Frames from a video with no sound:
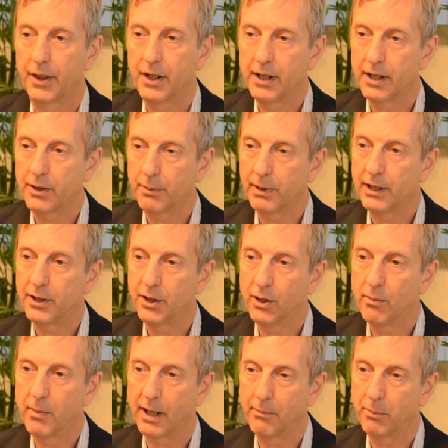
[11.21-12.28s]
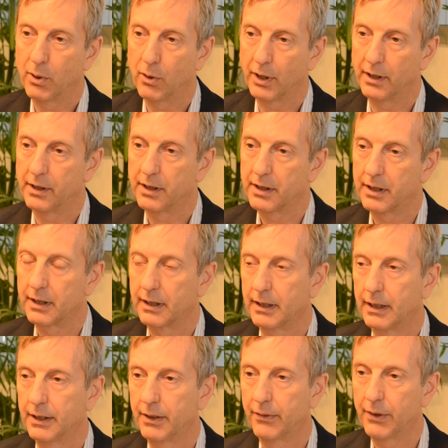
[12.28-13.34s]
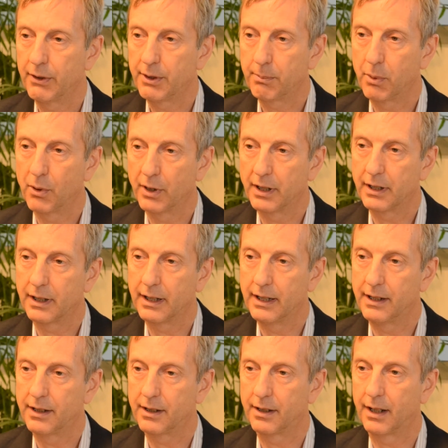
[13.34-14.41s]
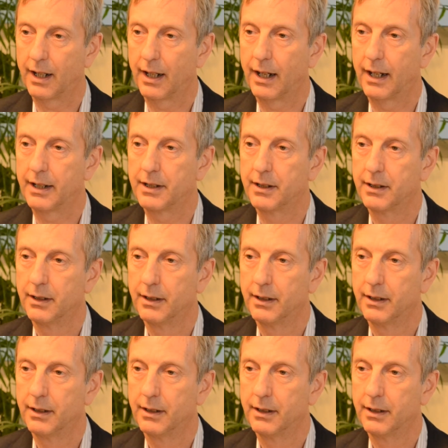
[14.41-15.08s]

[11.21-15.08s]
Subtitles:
think it's really two main points. The first point is that